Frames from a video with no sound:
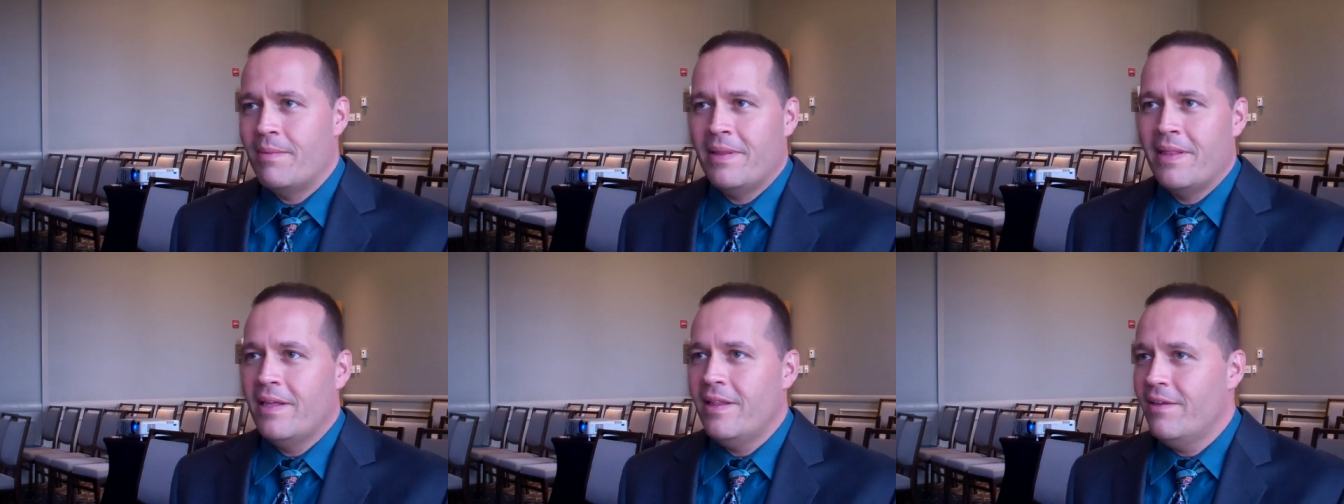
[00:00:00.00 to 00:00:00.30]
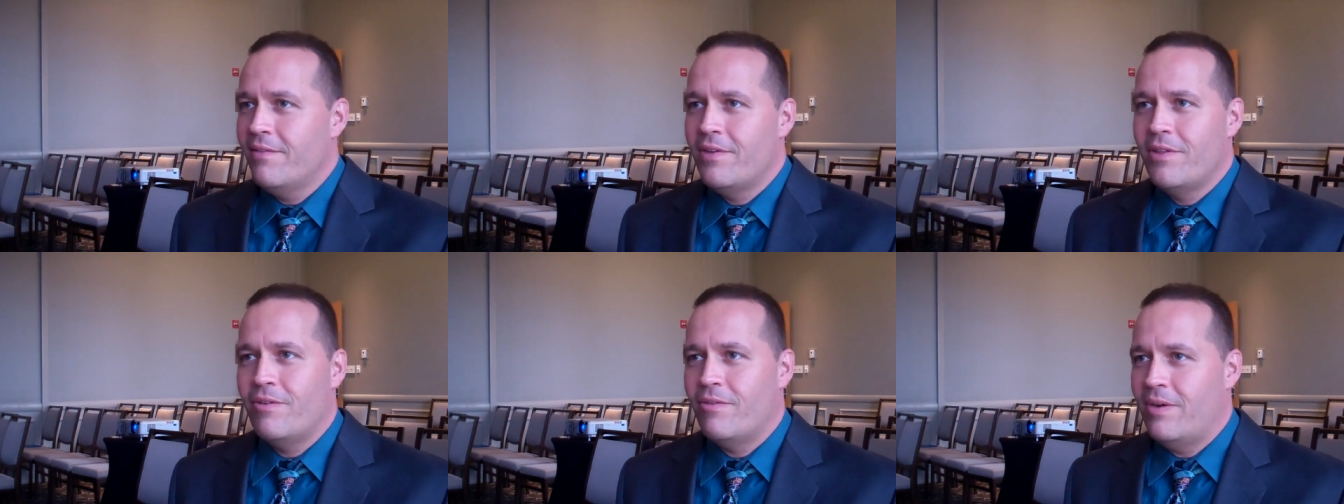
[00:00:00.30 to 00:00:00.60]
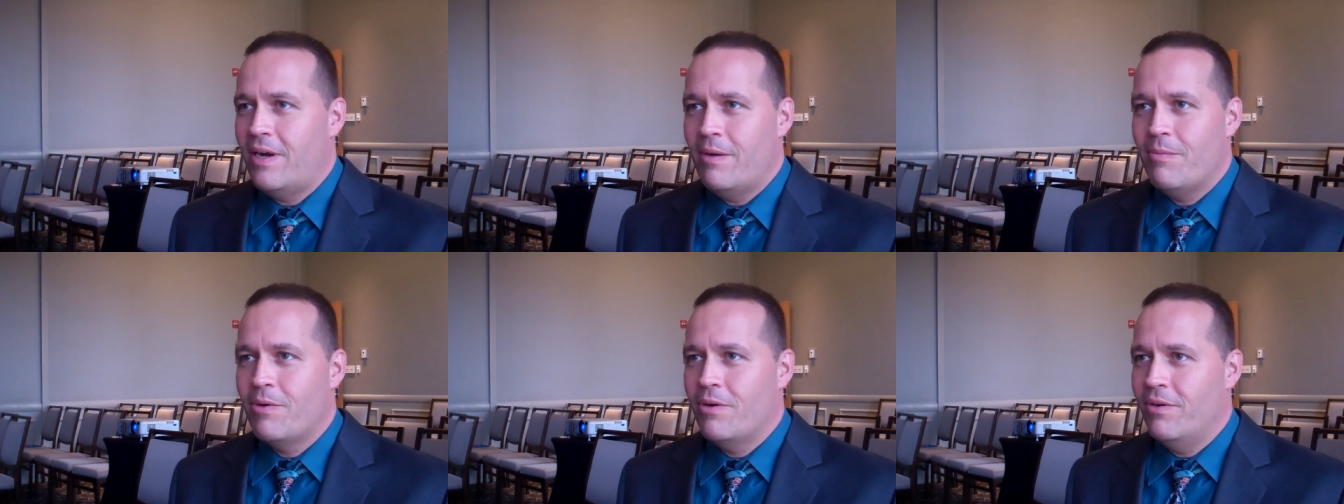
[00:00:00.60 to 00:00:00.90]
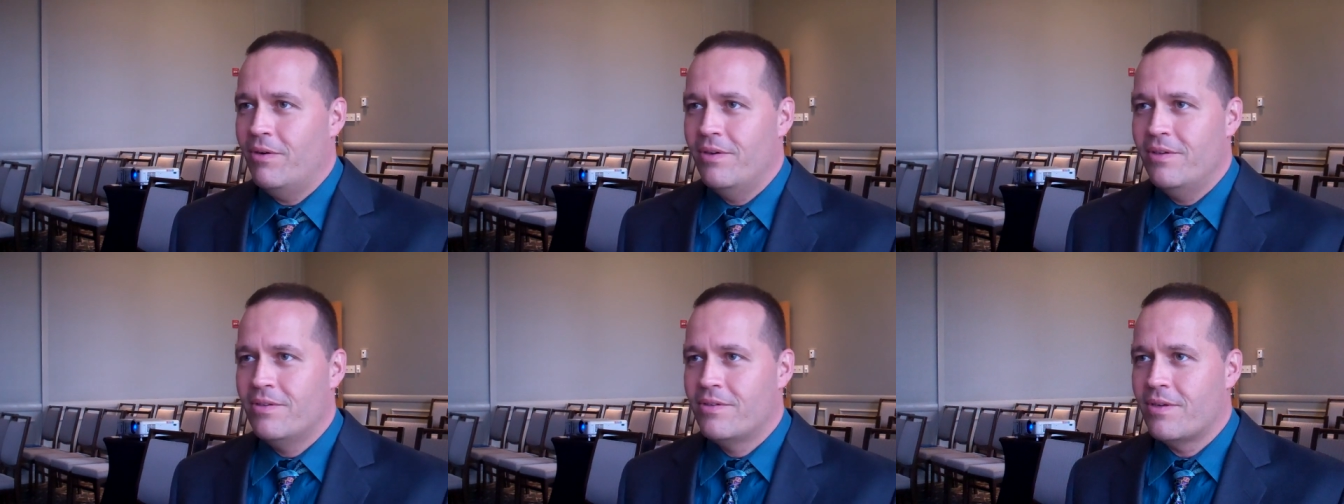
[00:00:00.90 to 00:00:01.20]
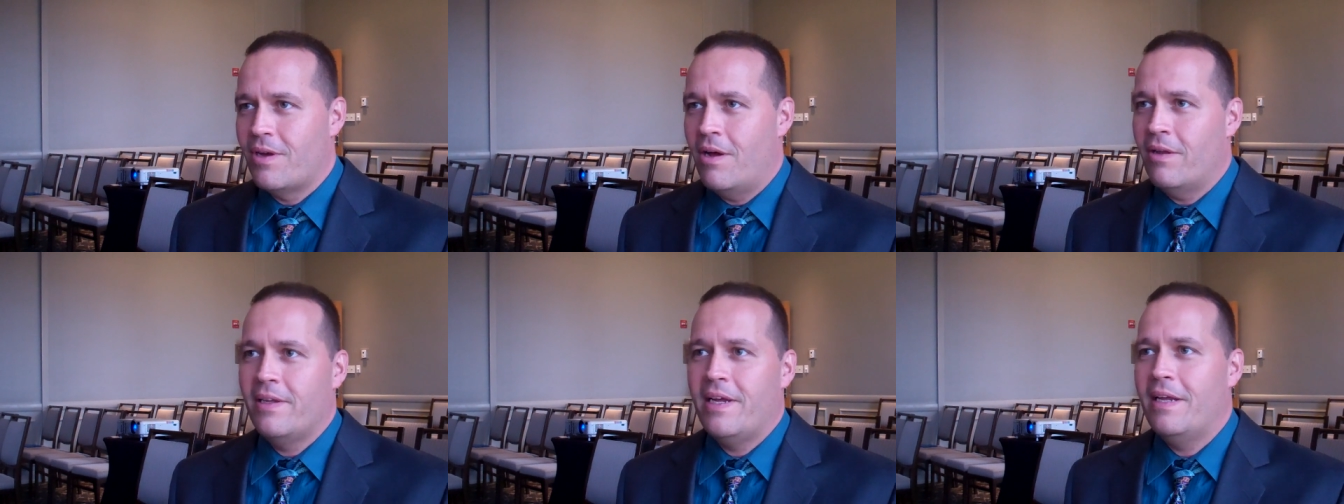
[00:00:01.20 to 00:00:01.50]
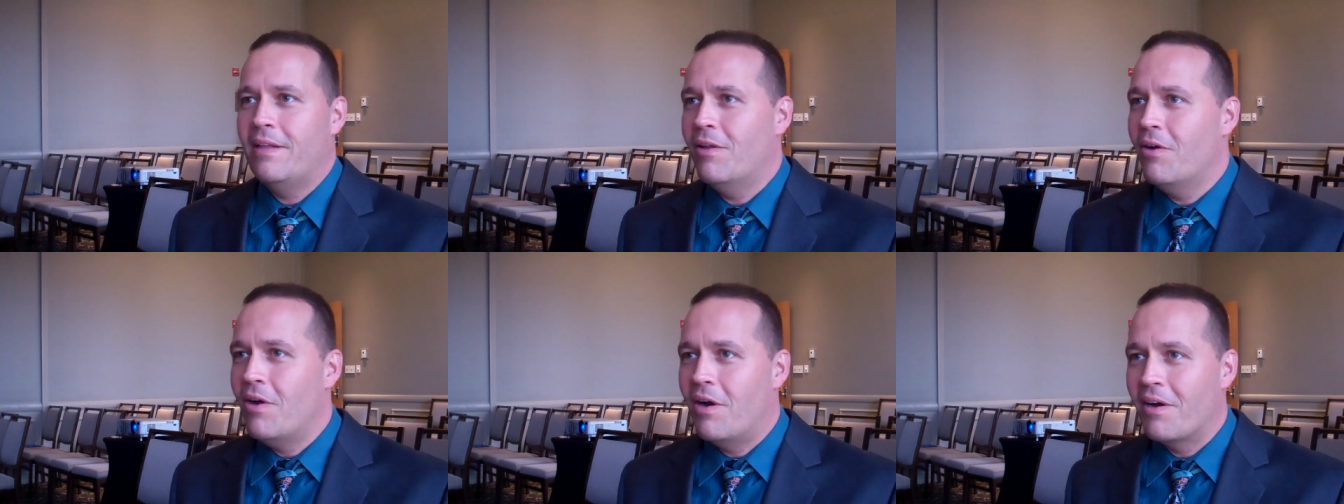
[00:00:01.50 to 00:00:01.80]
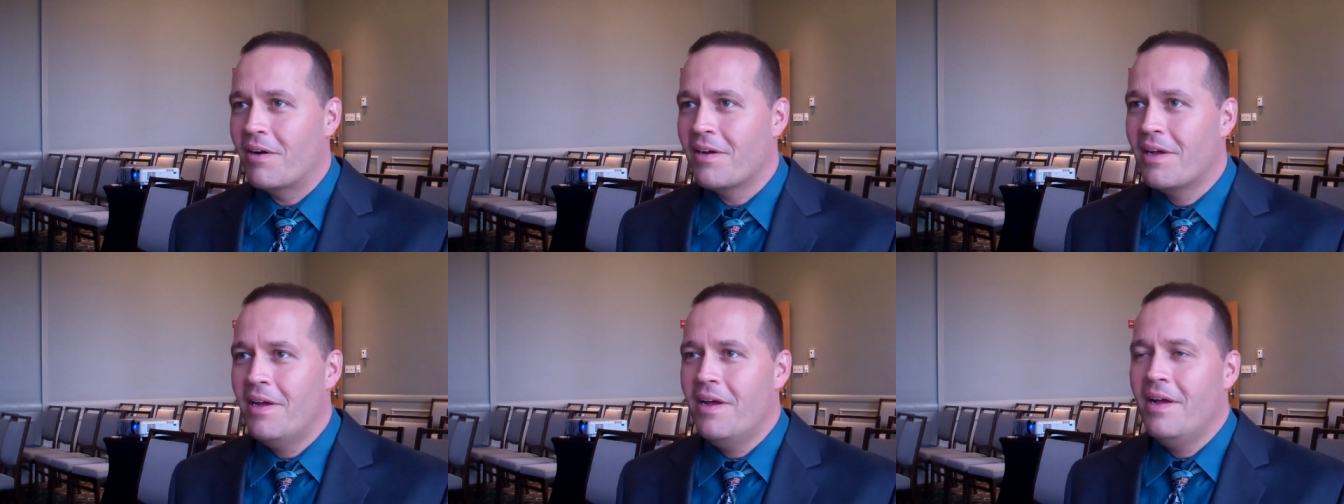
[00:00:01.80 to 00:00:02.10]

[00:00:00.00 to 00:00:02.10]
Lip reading: I mean, they live in their neighborhoods all day long.